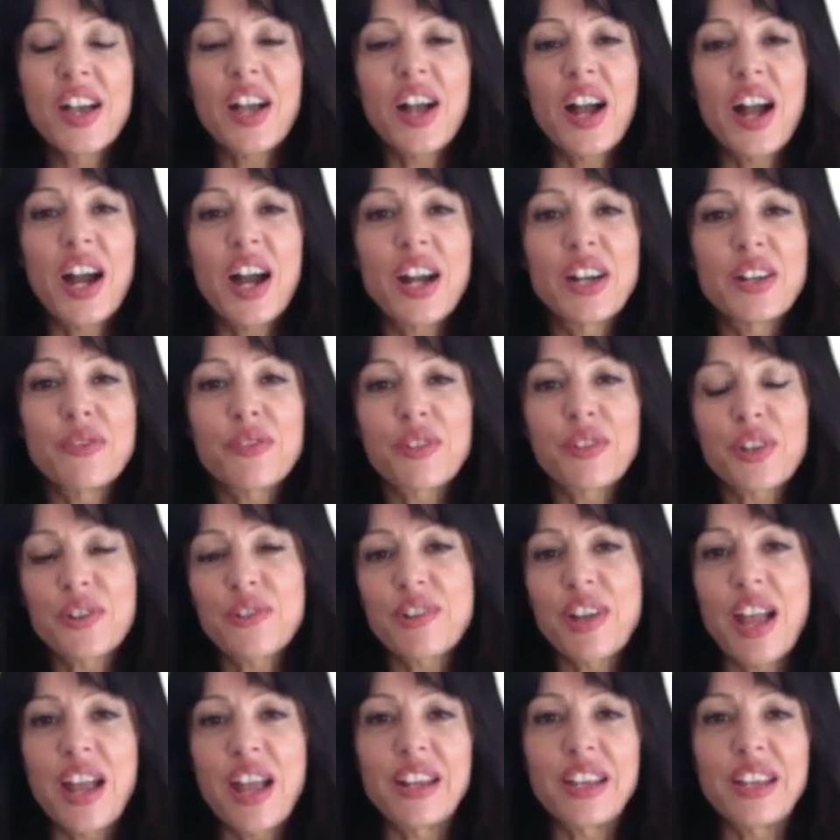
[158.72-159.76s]
kind of
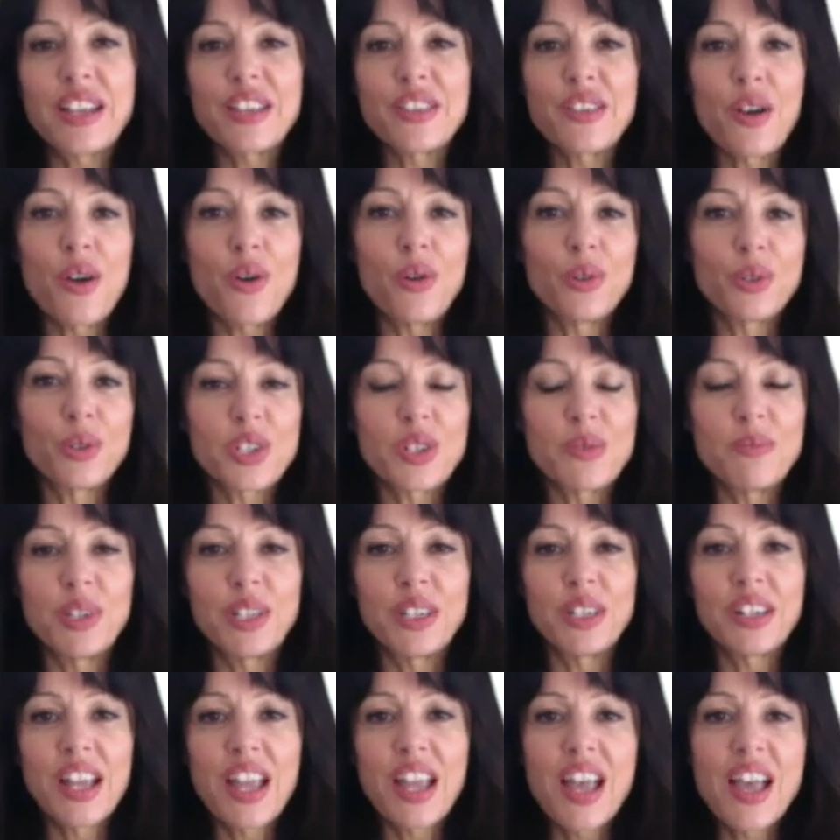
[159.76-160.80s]
creating the
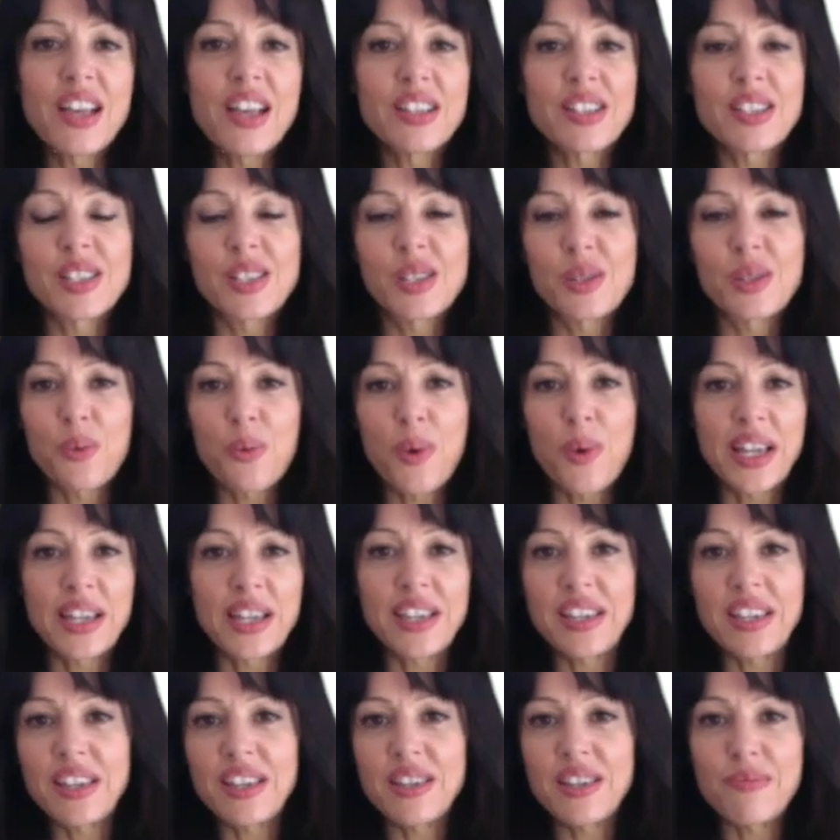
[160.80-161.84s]
ultimate
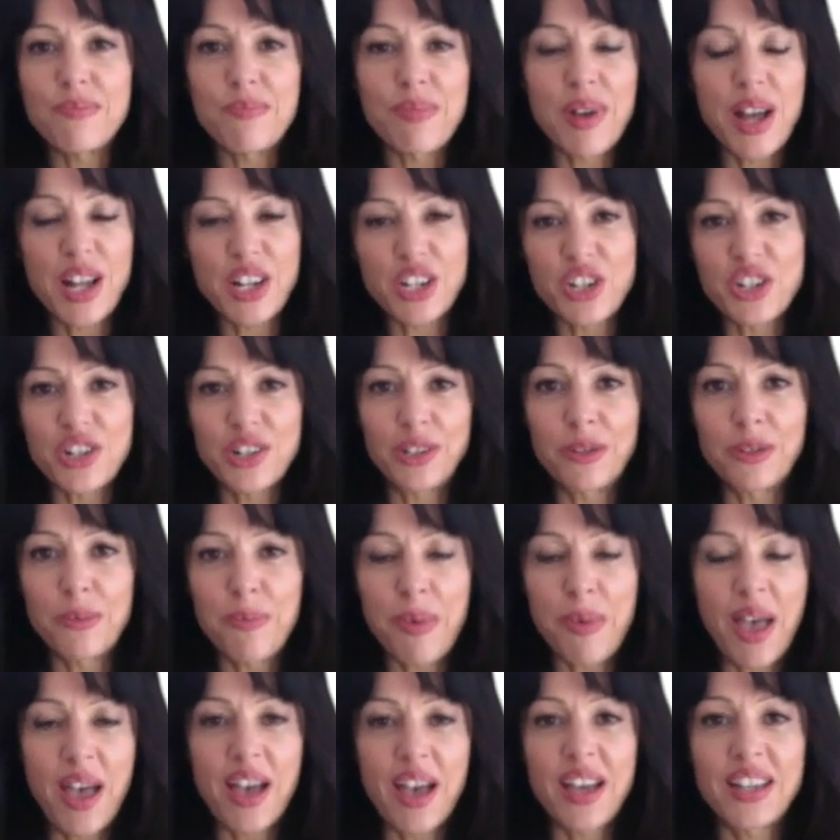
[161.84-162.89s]
swanky bachelor
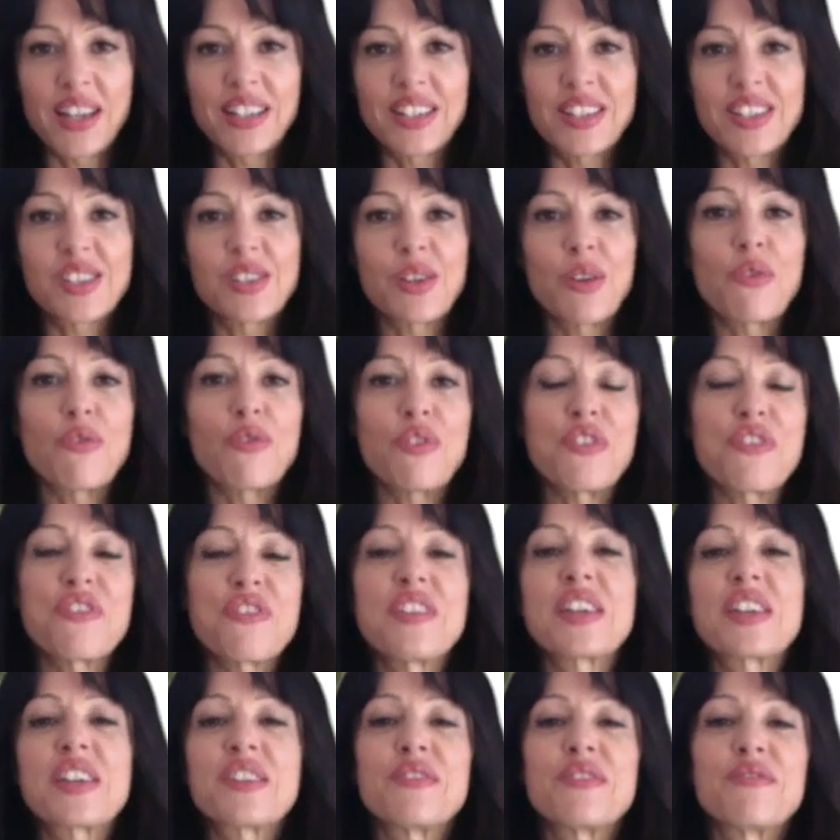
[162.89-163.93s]
pad. So if you
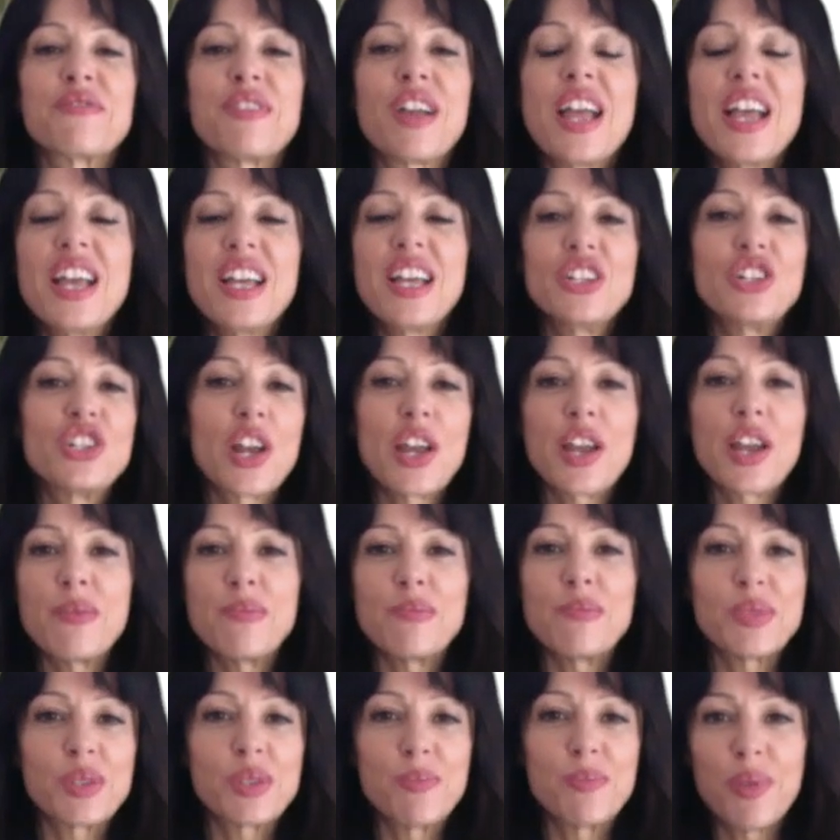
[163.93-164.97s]
think of
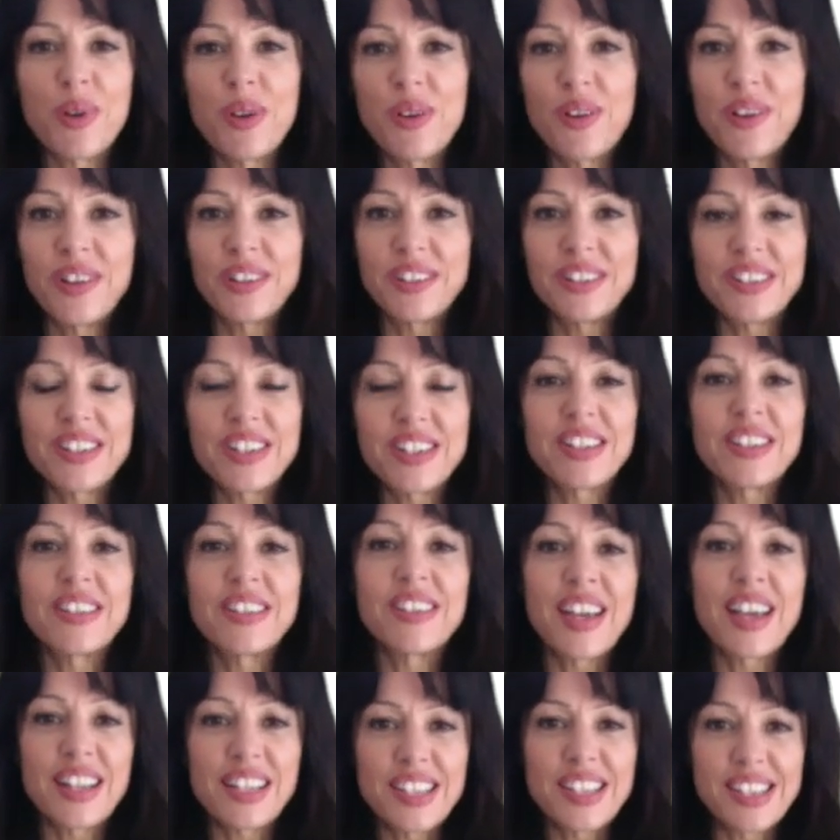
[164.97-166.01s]
James Bond,
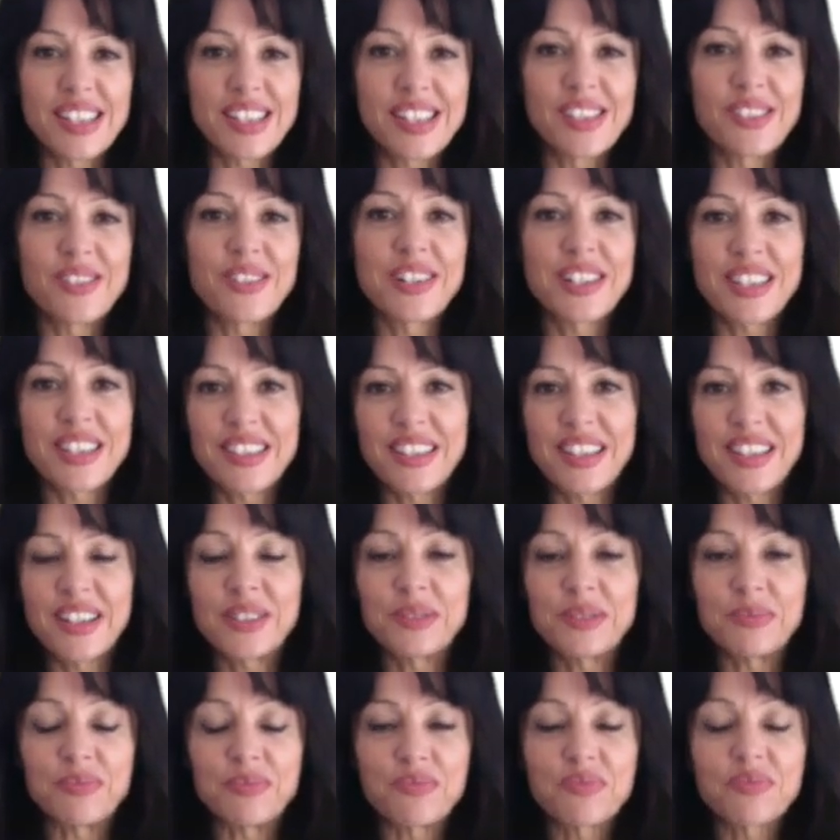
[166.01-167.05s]
that sort of
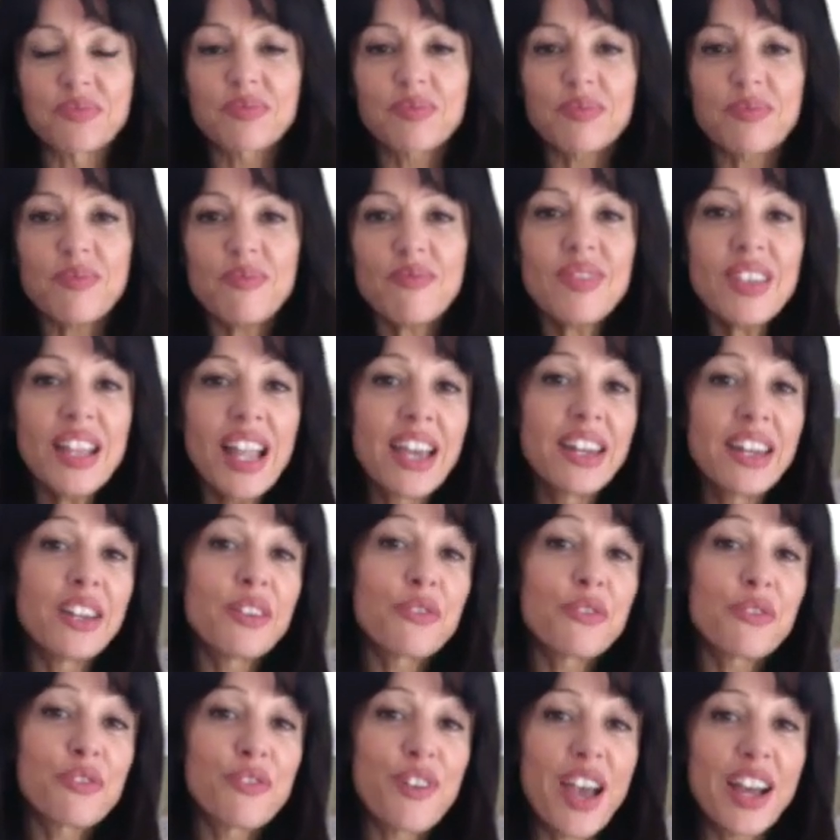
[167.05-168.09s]
thing. And in
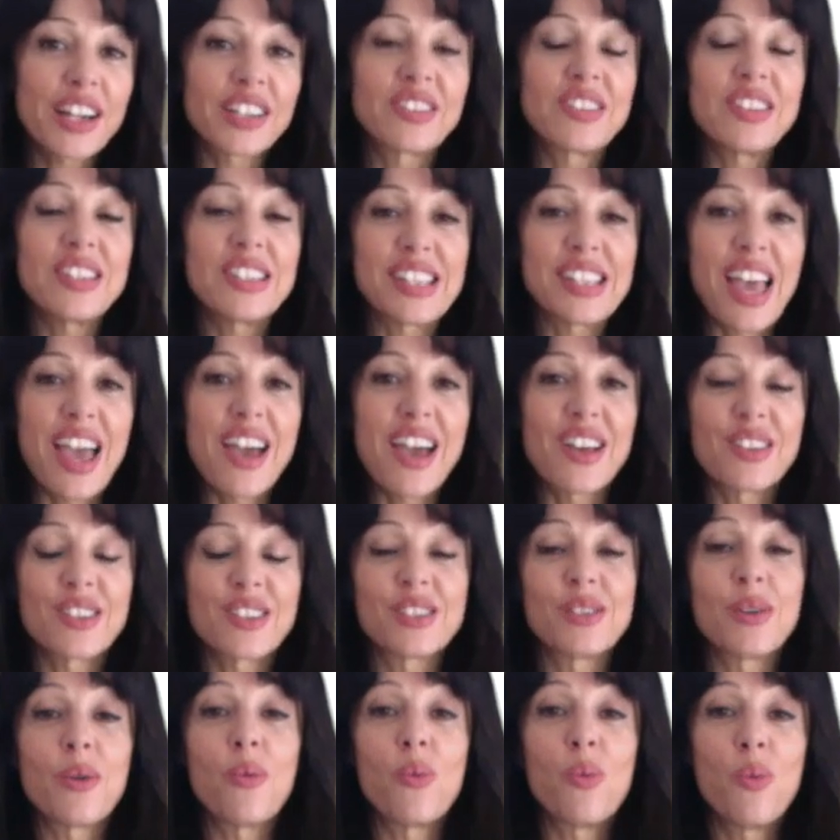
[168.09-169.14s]
fact, this
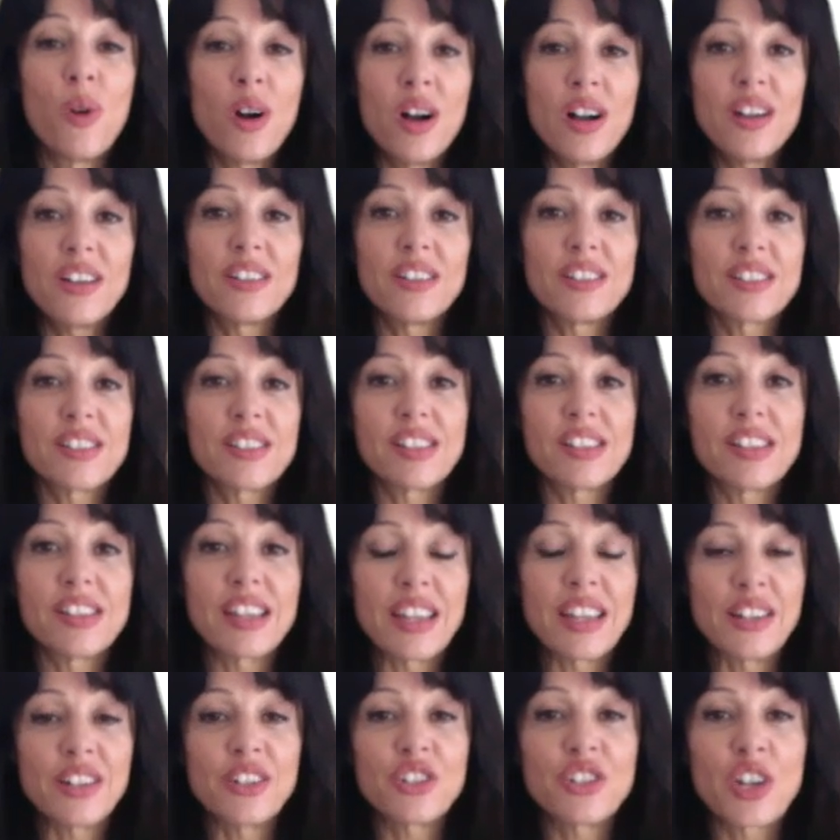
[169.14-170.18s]
house was
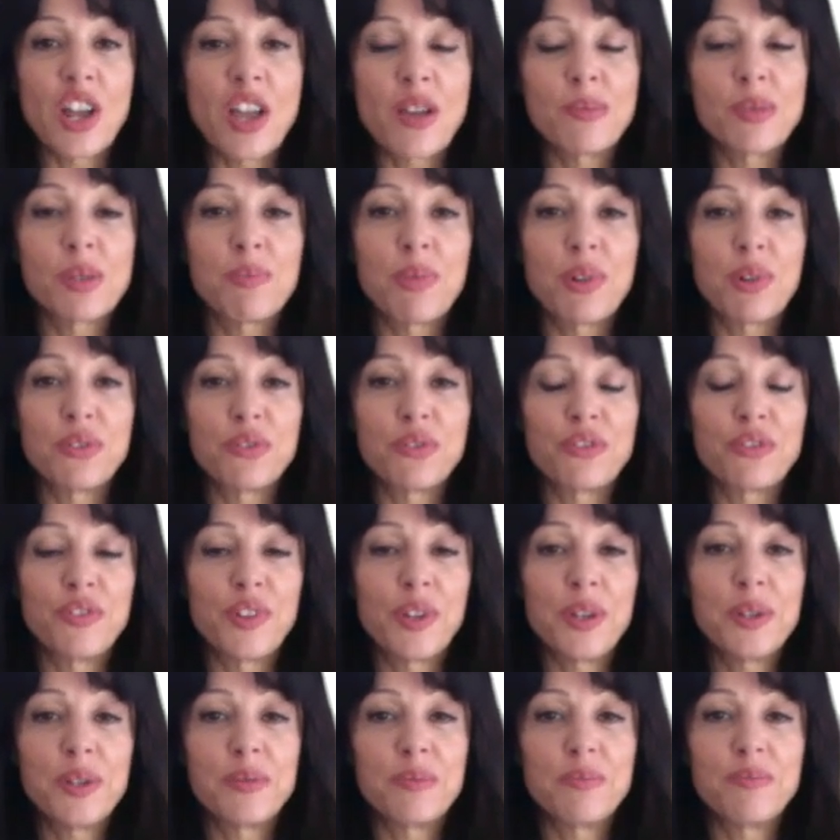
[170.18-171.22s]
in a James Bond
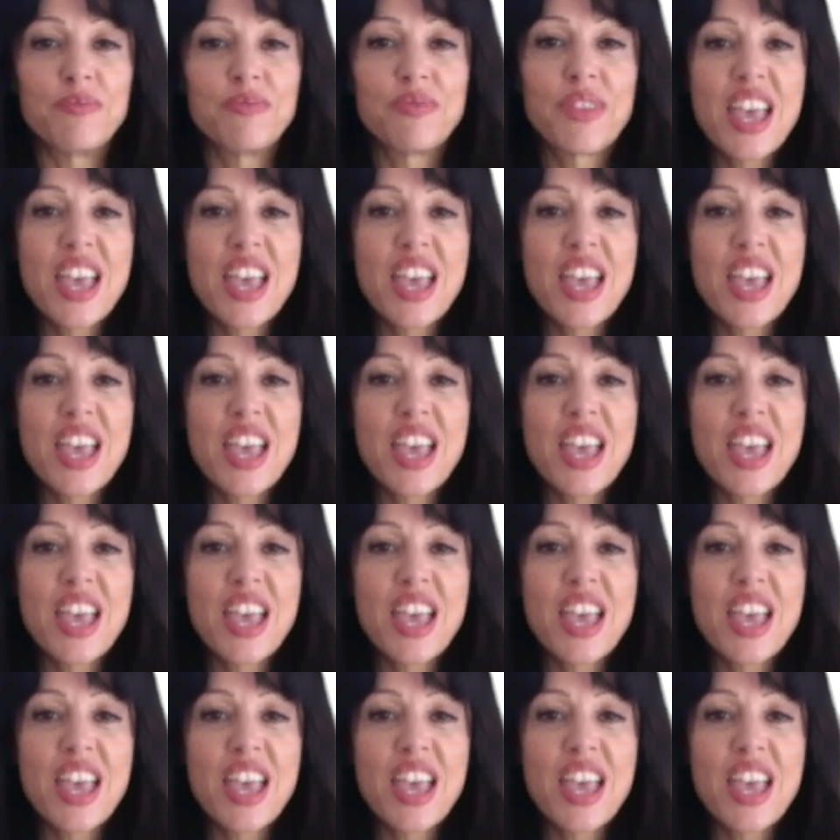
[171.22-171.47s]
film.